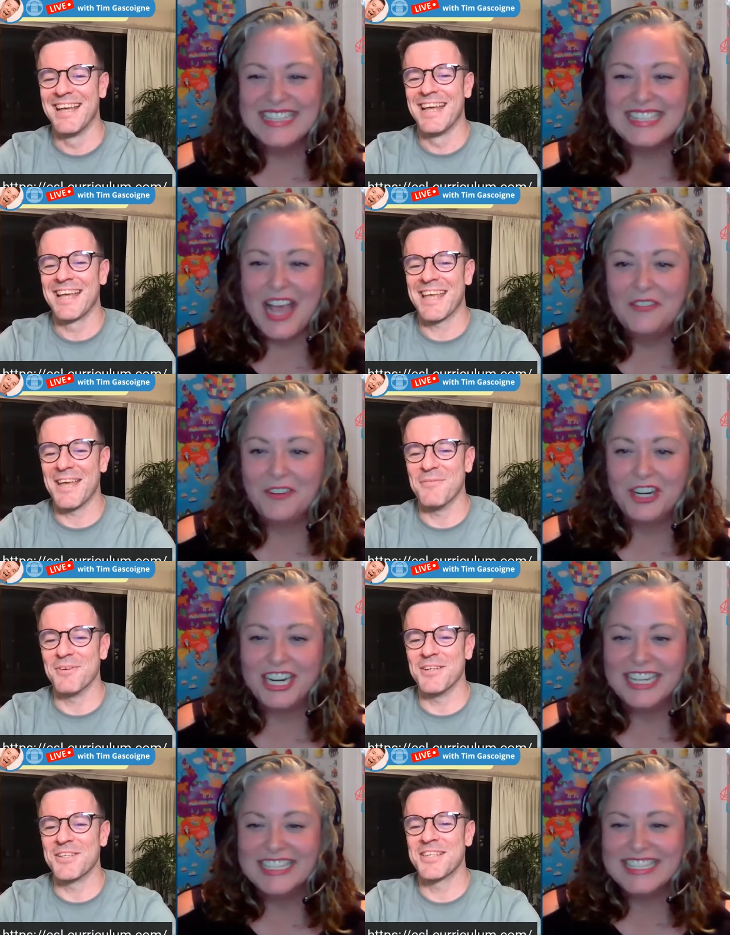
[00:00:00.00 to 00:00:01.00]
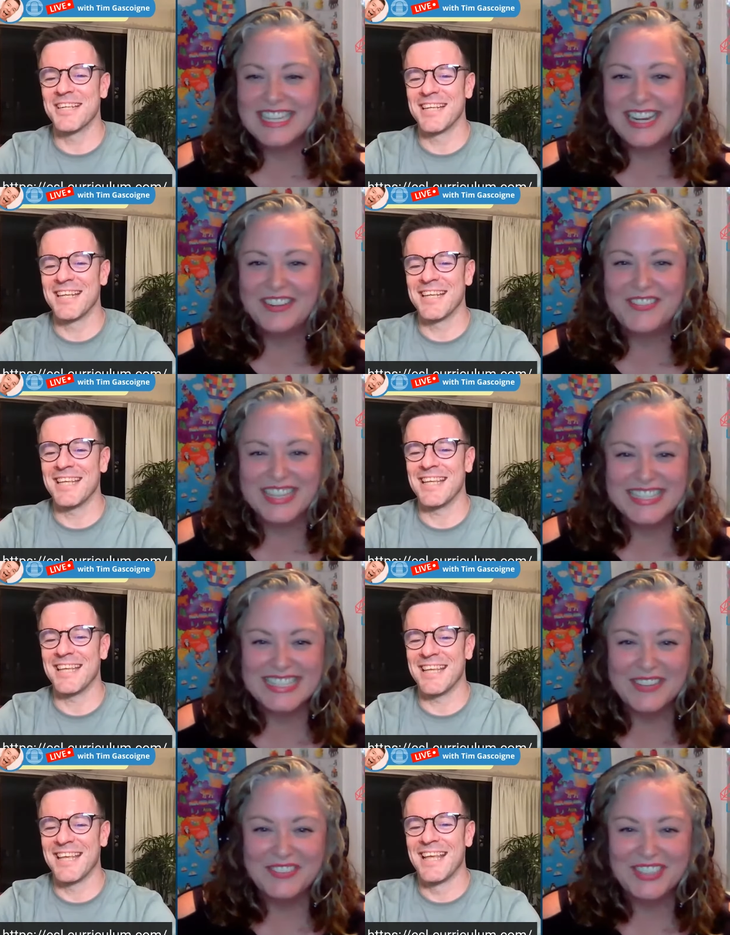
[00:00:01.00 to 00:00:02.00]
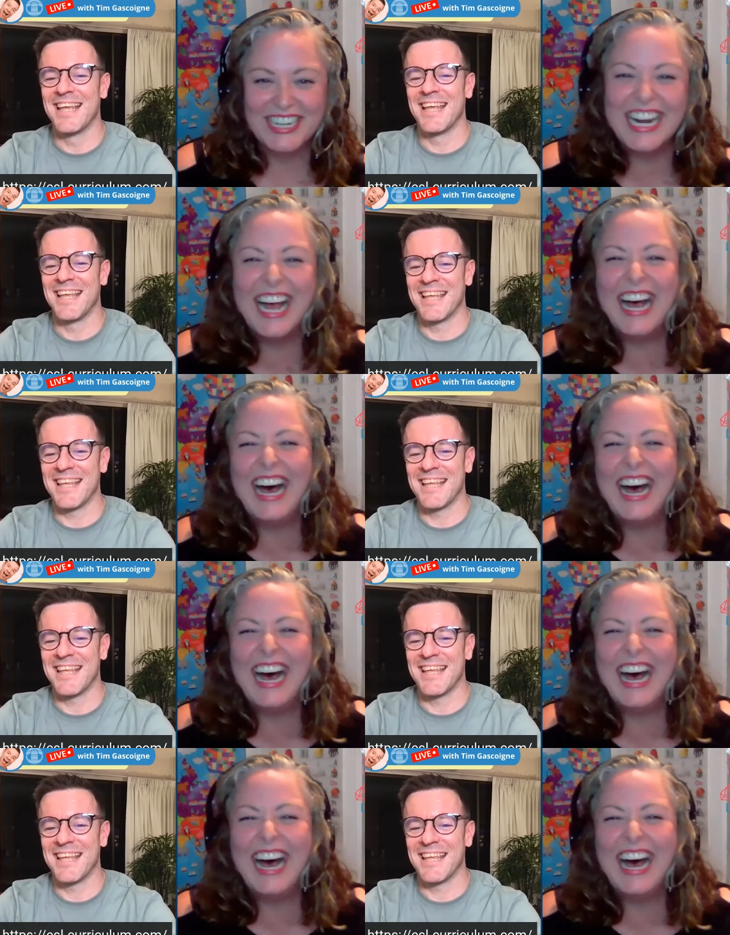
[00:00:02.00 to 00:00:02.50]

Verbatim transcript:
Speaker 1: And Zephyr instead of the Zephyr.